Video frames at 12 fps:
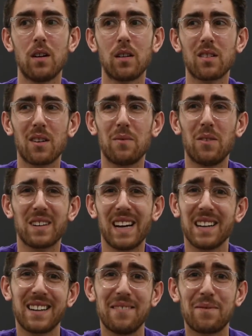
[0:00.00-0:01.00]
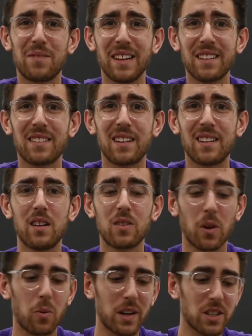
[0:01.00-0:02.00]
So I feel kind of conflicted. Do
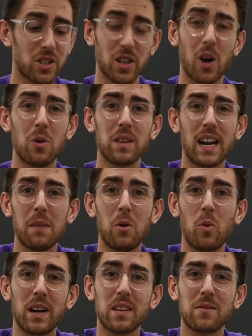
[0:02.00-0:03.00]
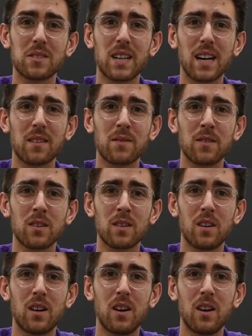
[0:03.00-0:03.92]
I want to show that I'm a wedding photographer?